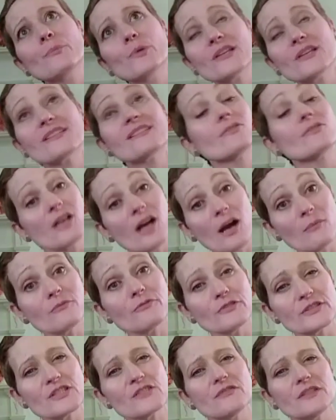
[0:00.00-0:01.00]
bust
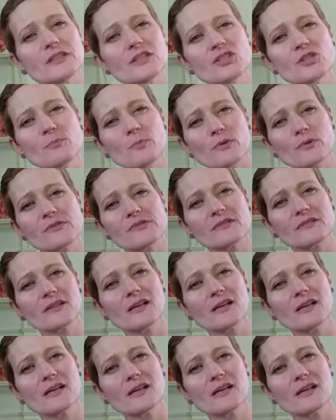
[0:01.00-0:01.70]
circumference, finished bust